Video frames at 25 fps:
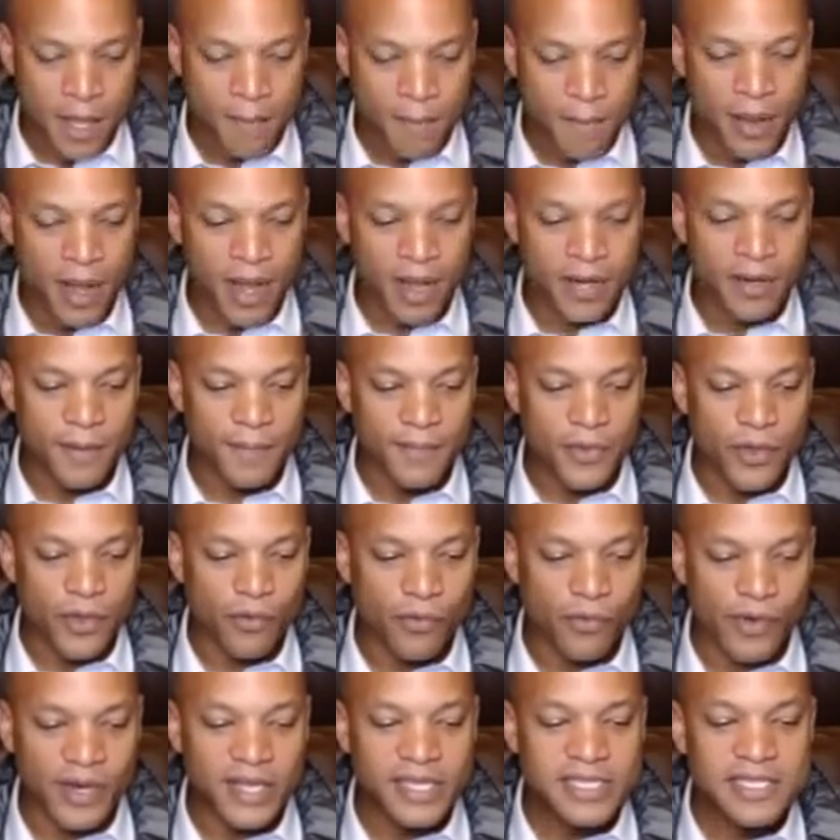But
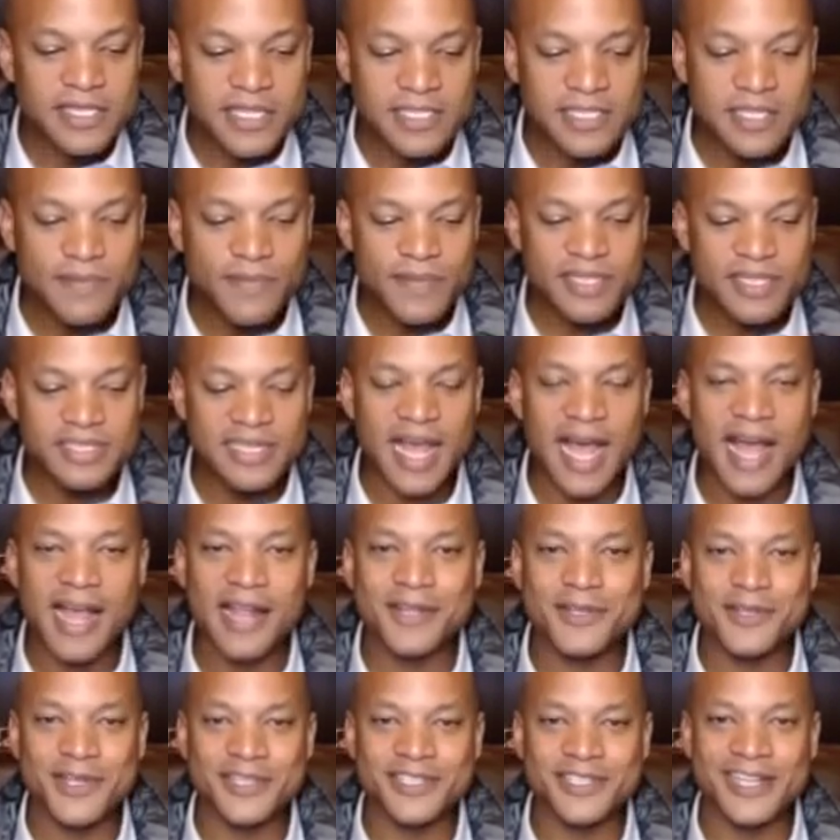racism is
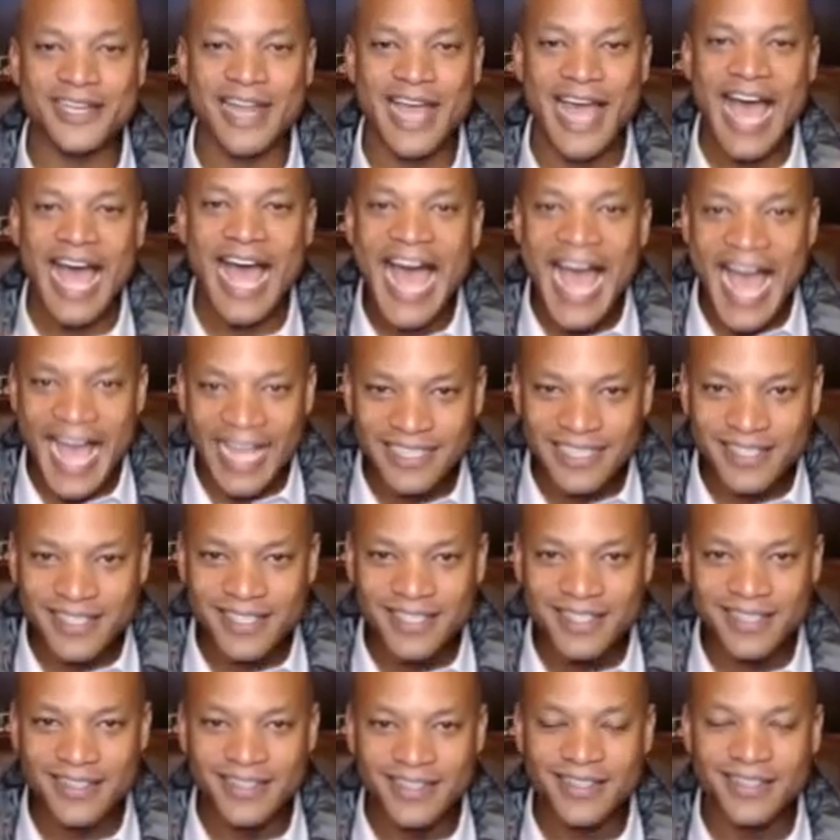not just an act.
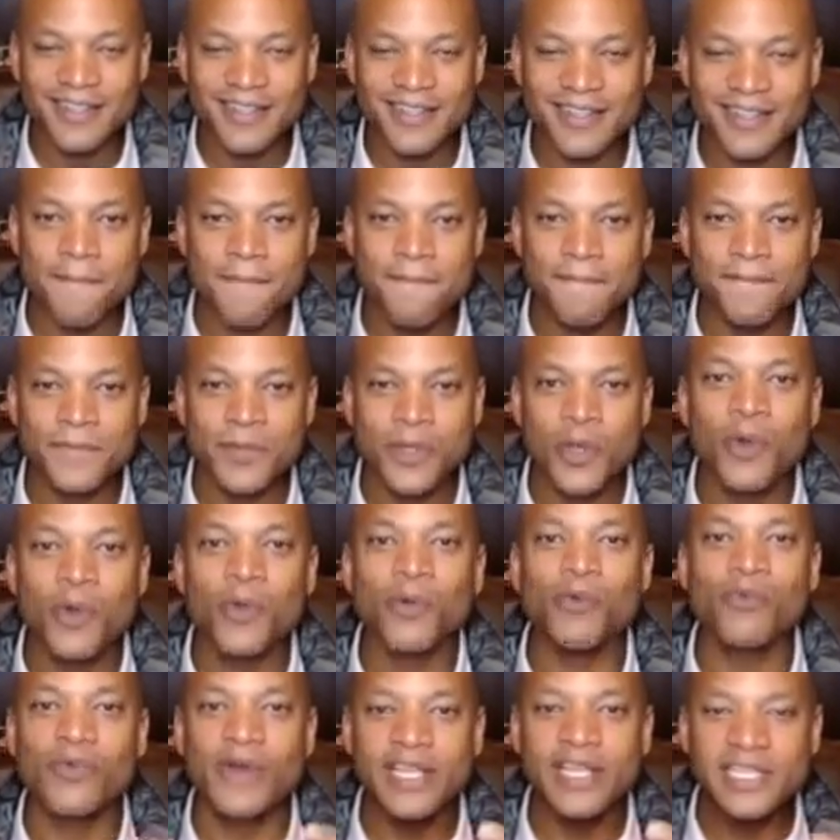
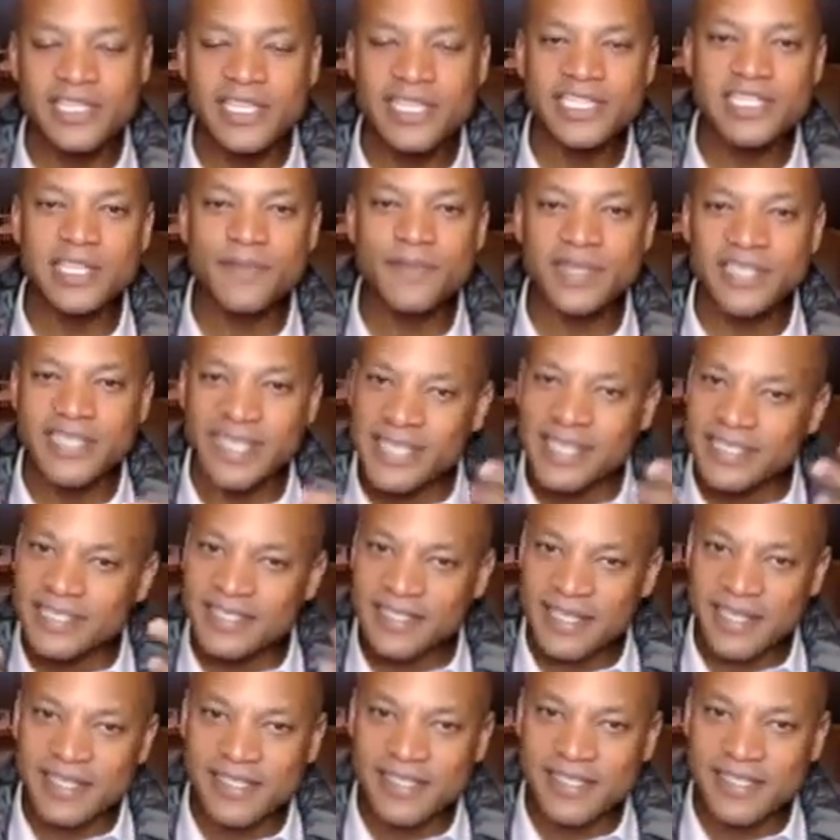Racism is a
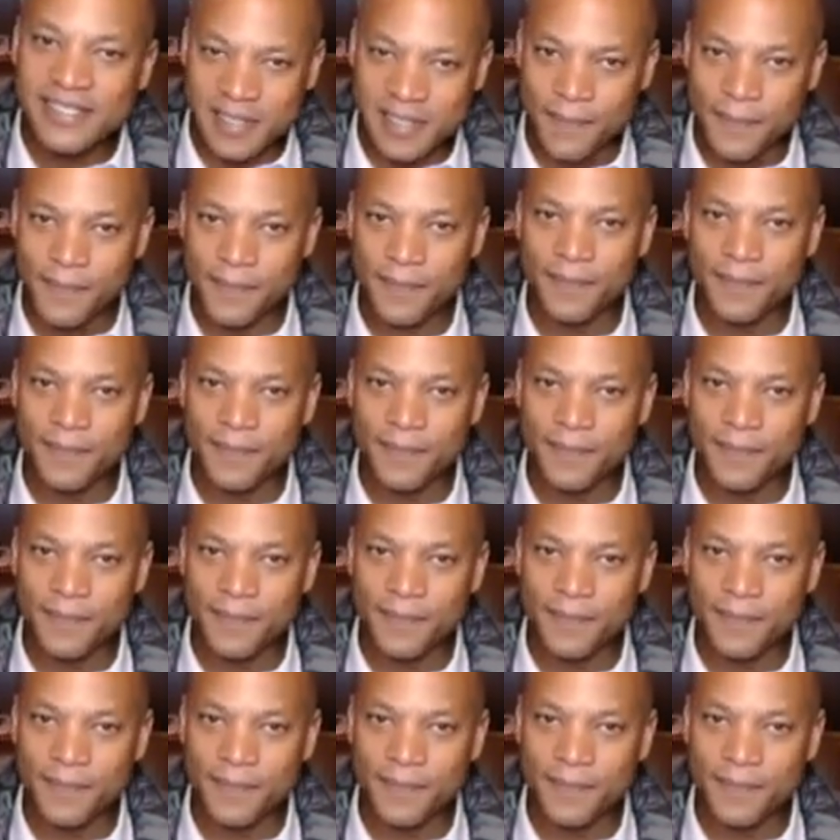system.